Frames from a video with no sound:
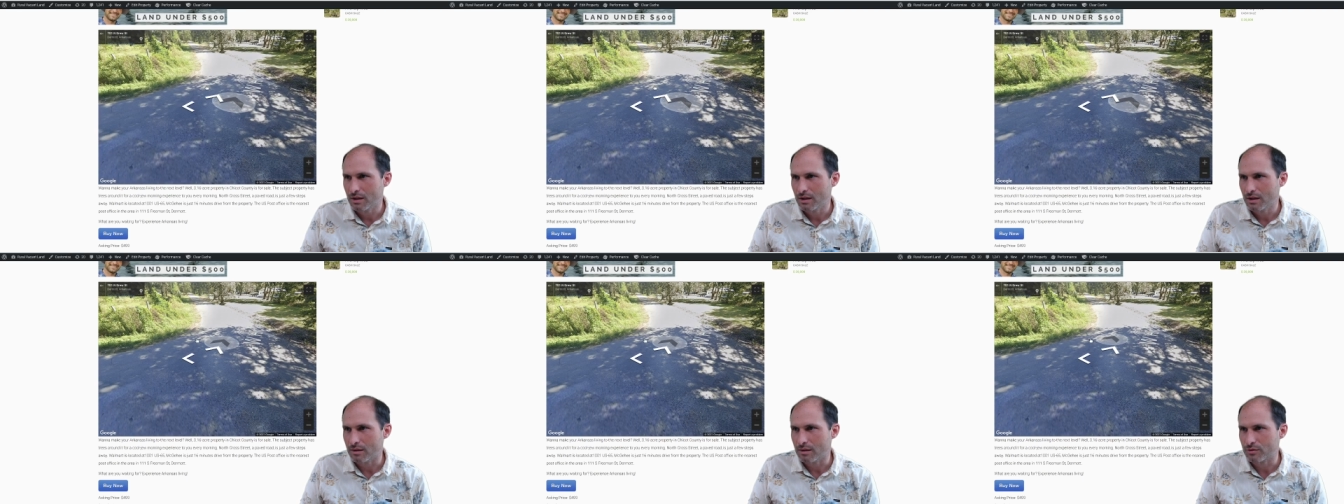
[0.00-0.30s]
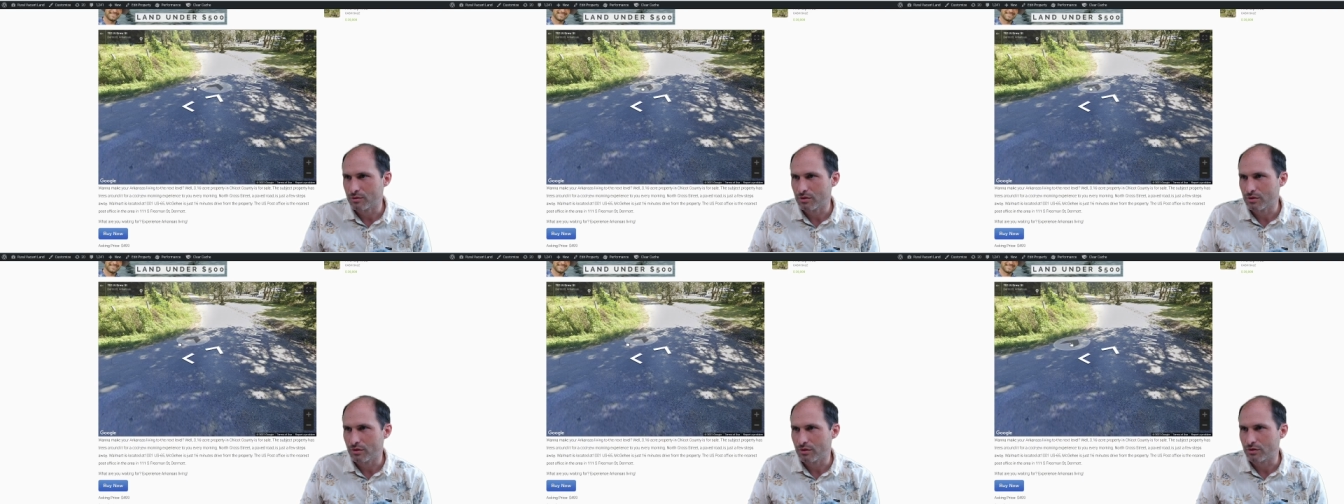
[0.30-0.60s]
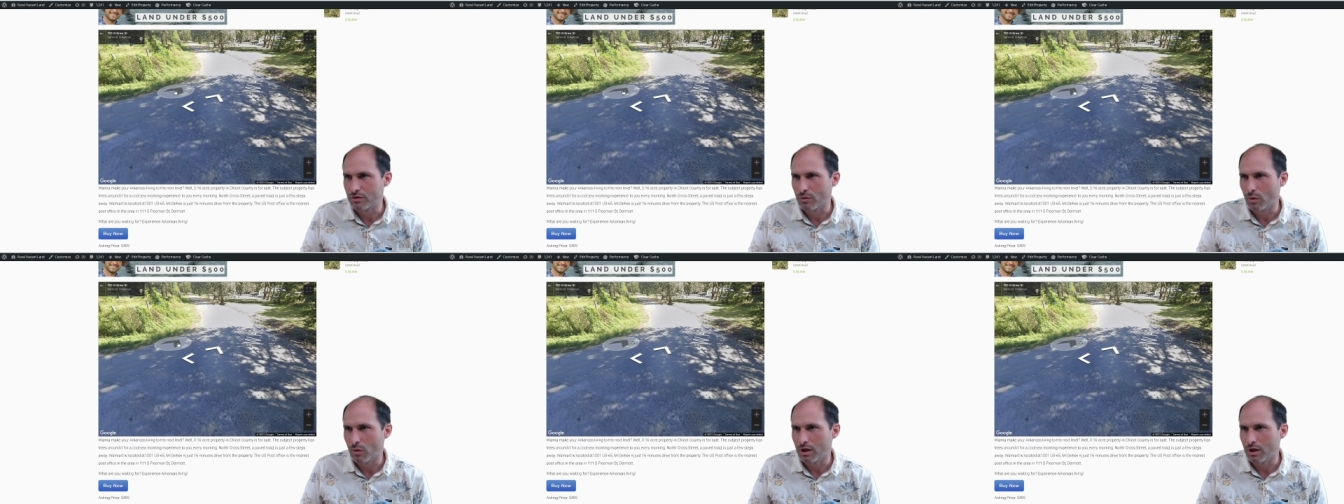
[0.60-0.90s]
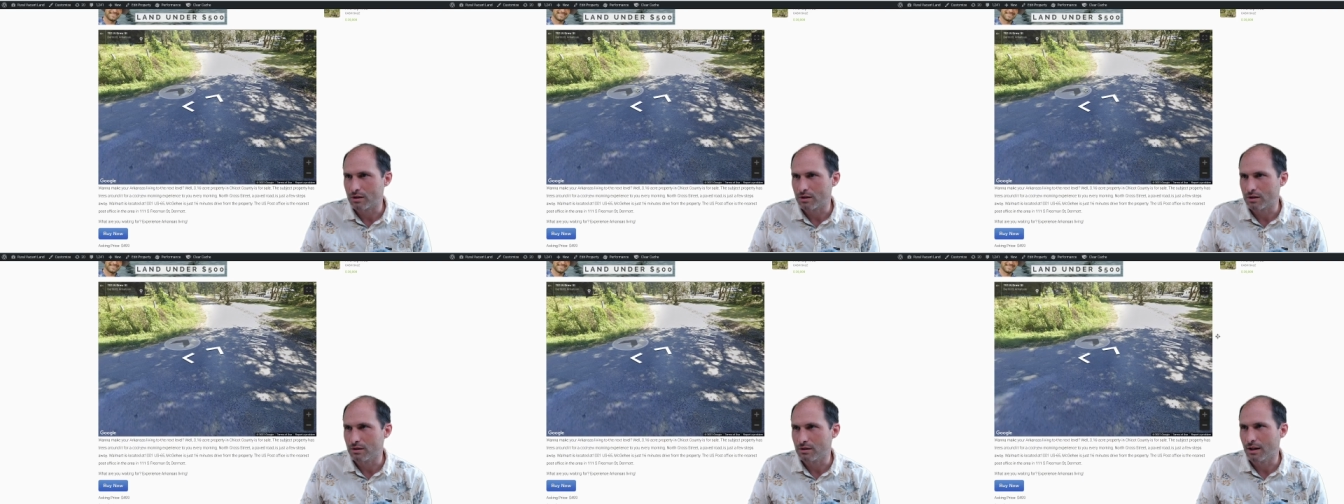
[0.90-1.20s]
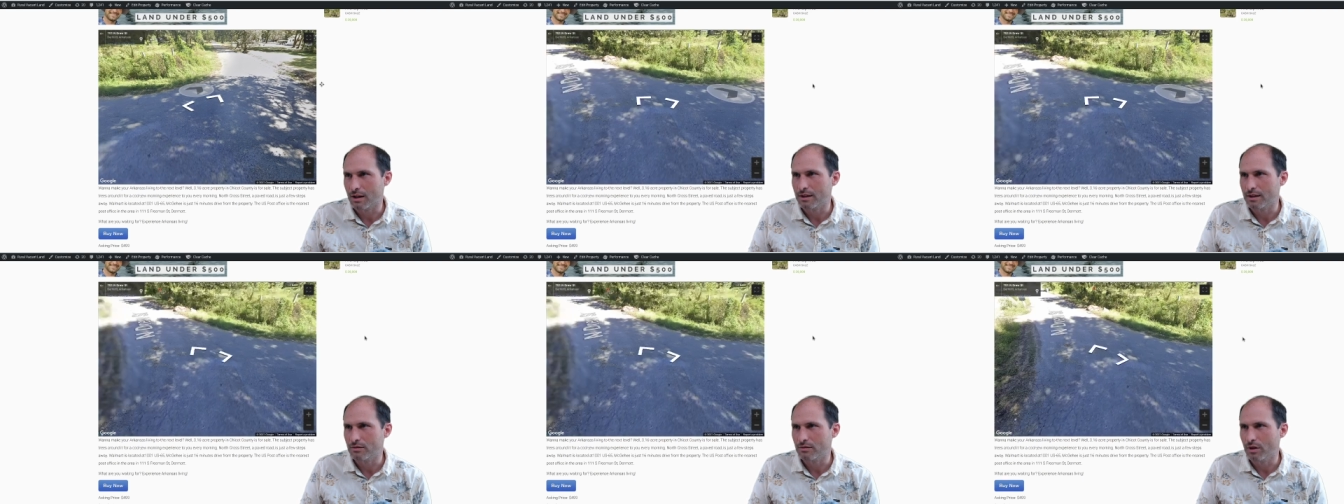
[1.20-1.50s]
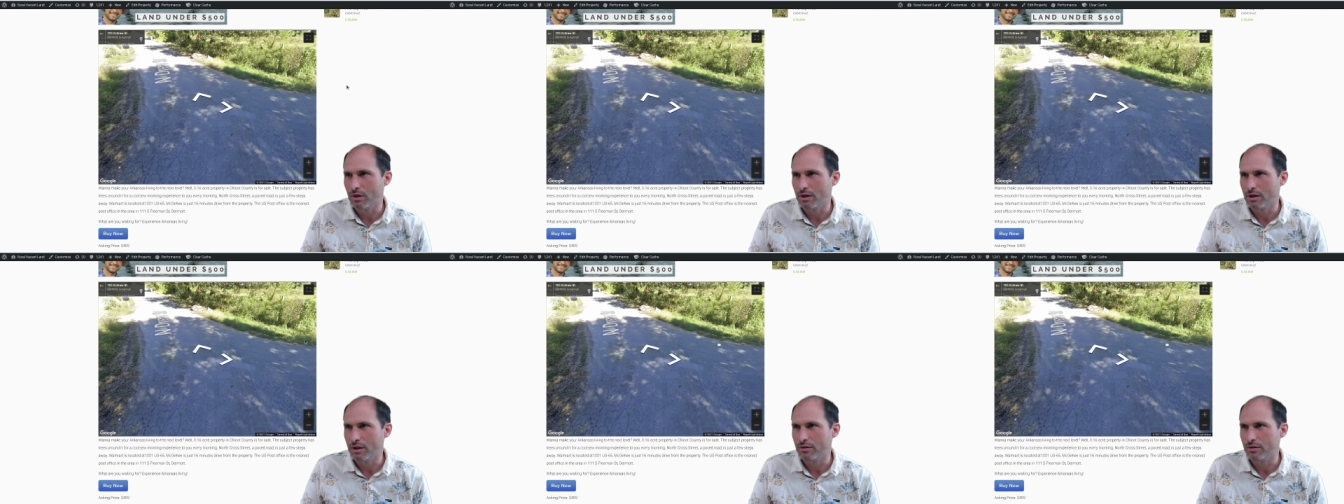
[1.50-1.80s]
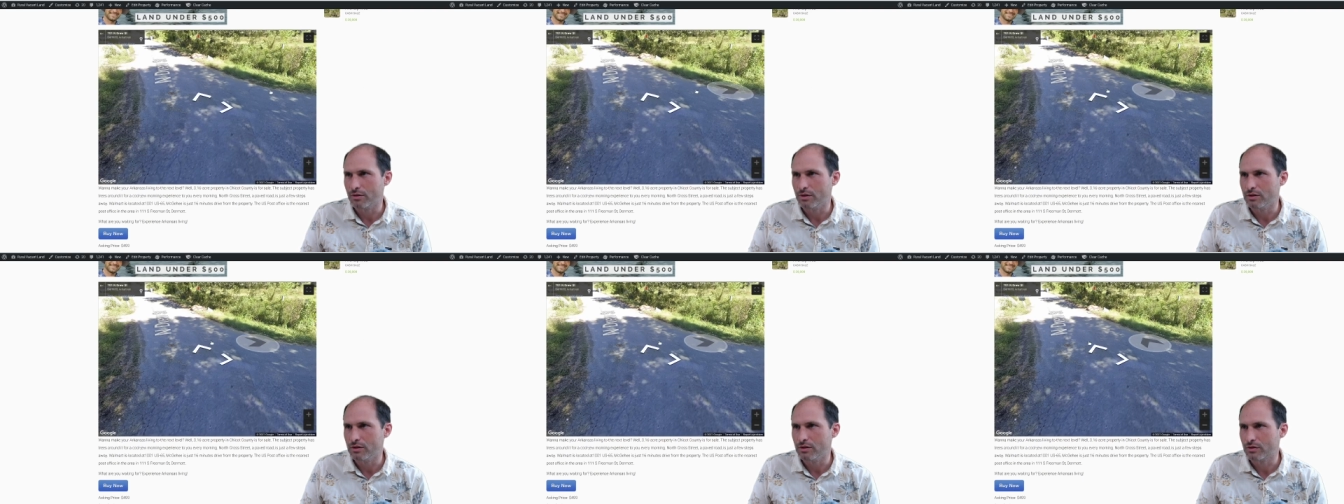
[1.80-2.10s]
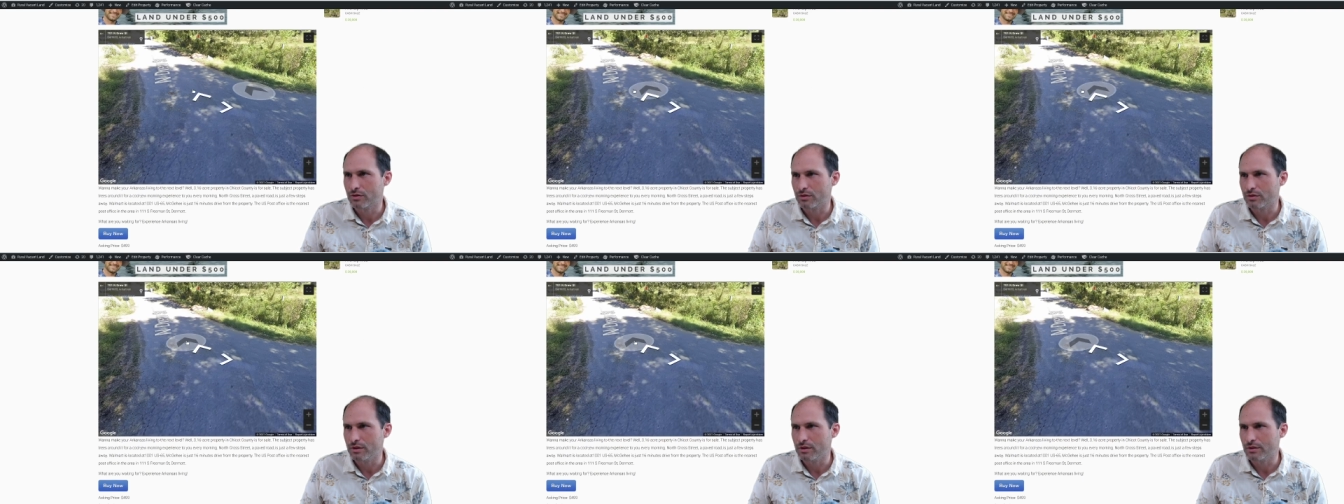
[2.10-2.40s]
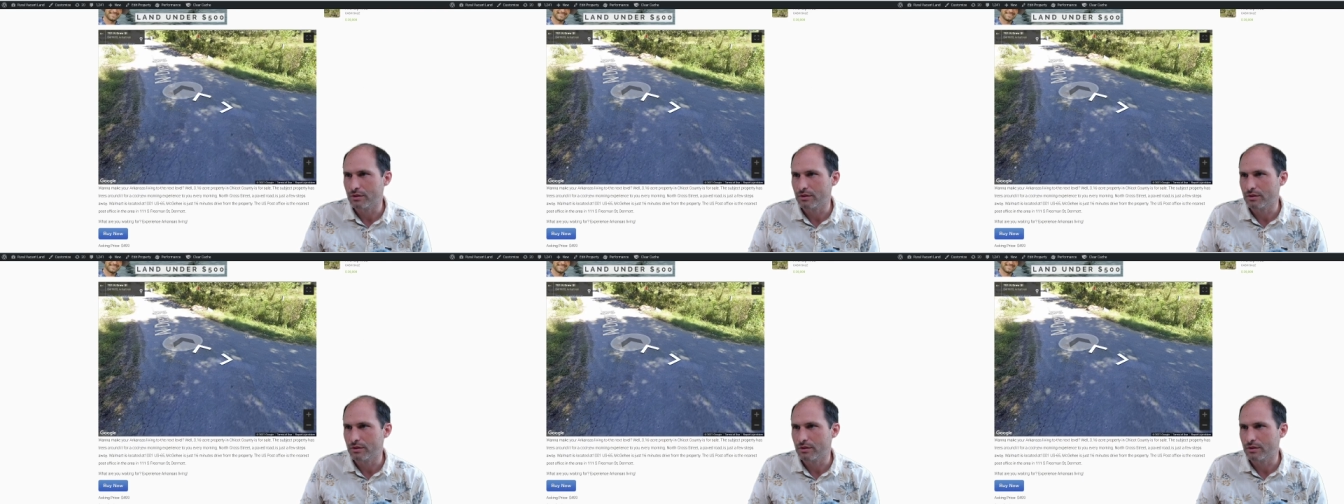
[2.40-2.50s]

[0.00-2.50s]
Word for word: I'm sure there's a water line running through these streets